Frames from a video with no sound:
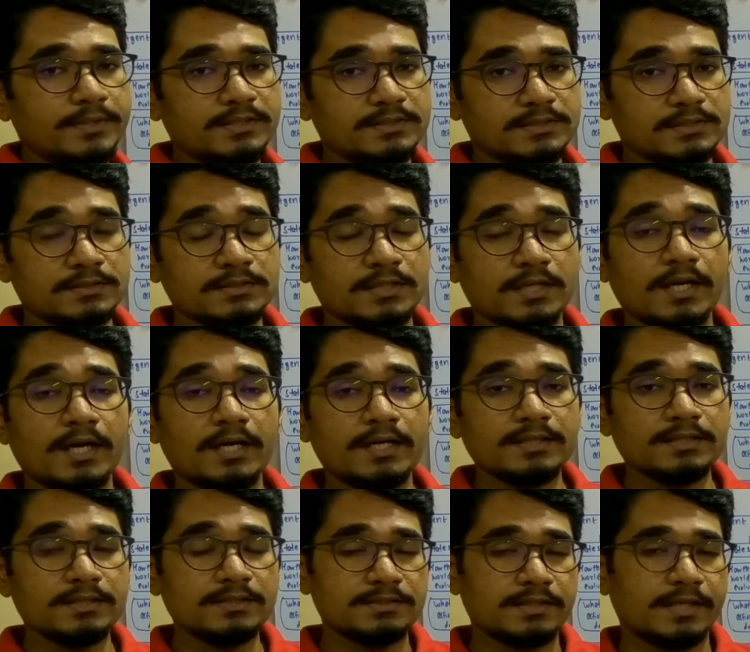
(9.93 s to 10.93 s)
be discussing
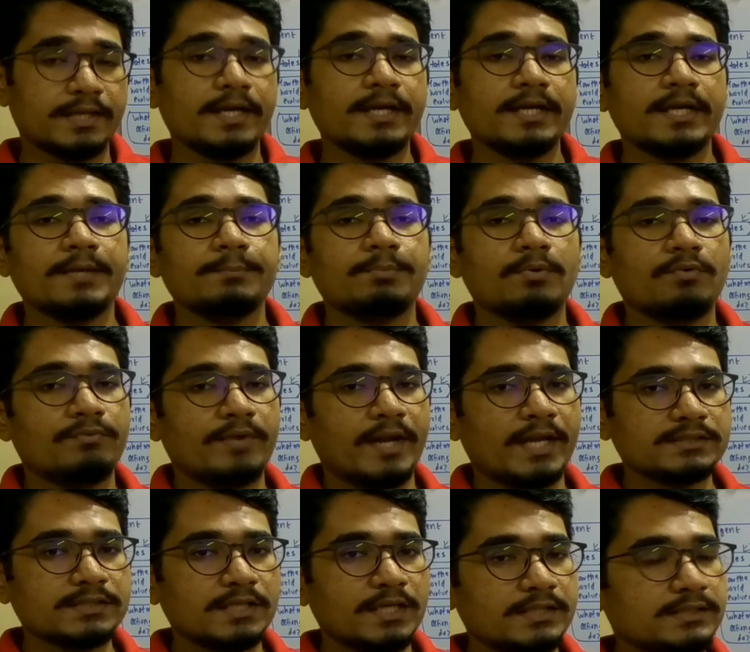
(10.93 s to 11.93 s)
regarding the second type of
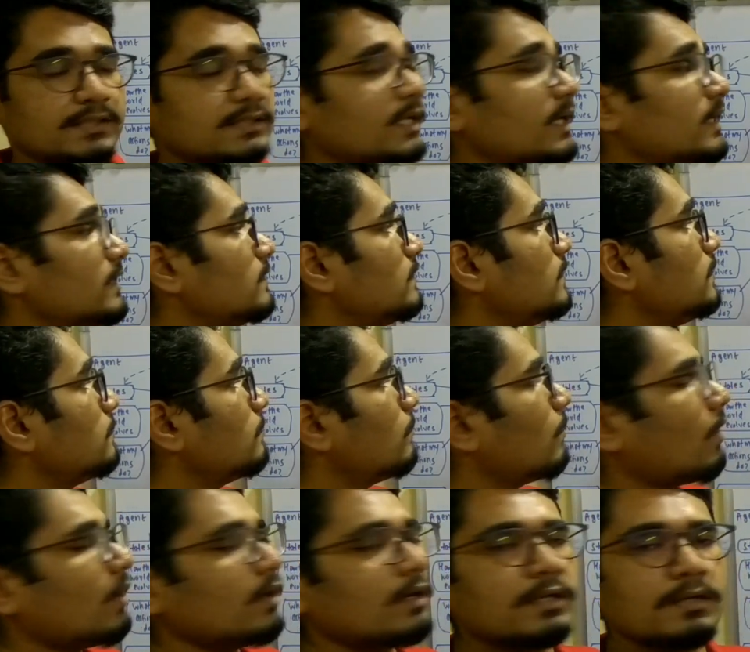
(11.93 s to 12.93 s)
rational agent, that is the
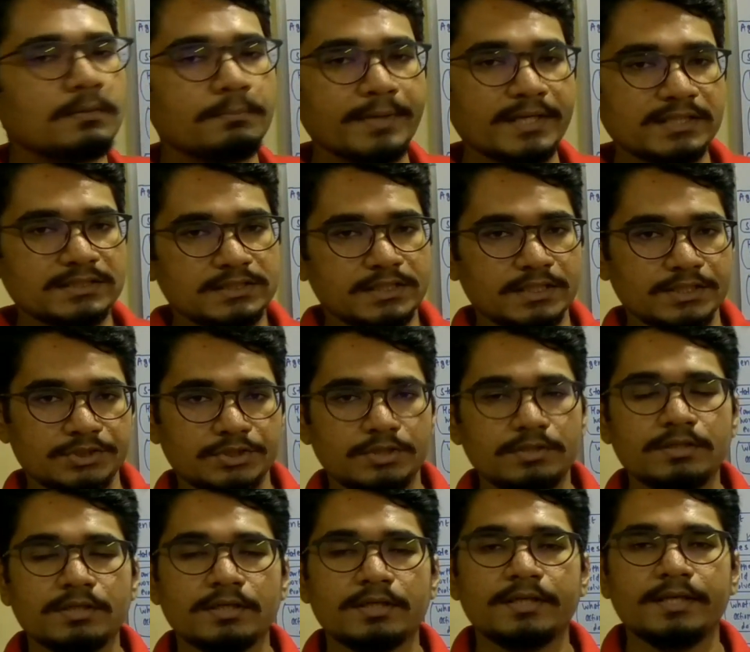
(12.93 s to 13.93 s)
model based
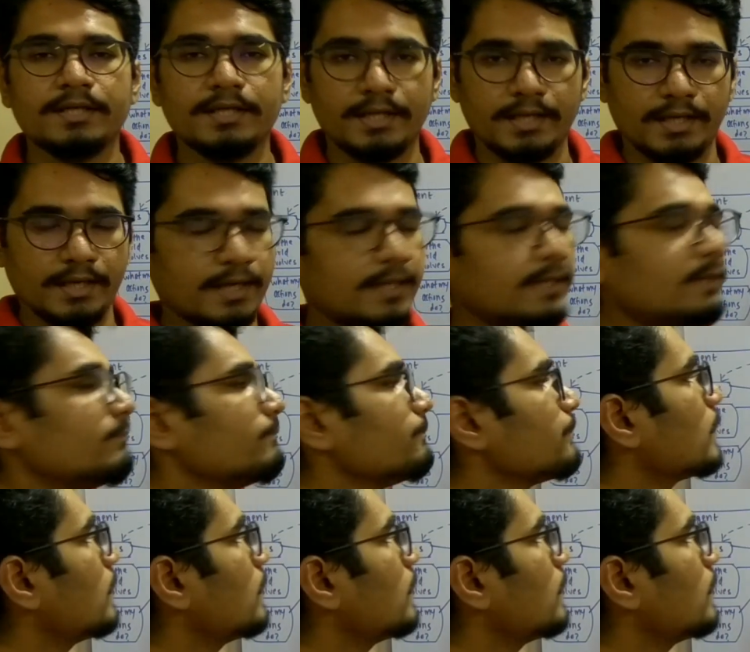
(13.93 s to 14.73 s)
agent in AI.